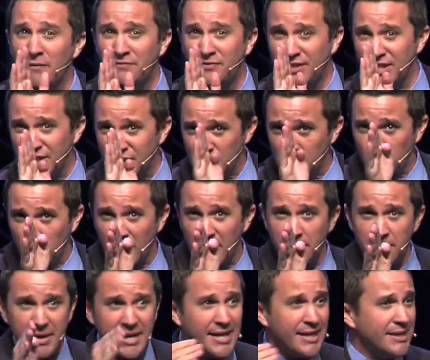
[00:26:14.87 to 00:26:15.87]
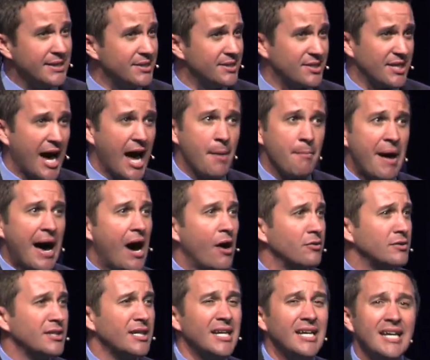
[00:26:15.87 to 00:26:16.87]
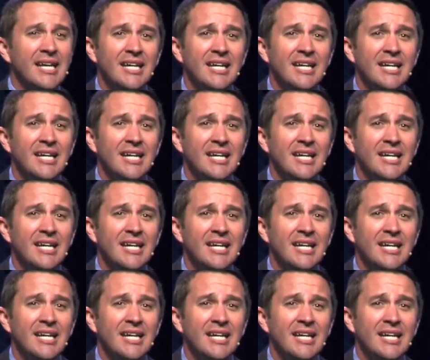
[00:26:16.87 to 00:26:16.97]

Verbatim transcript: if this is what it means, I'm out.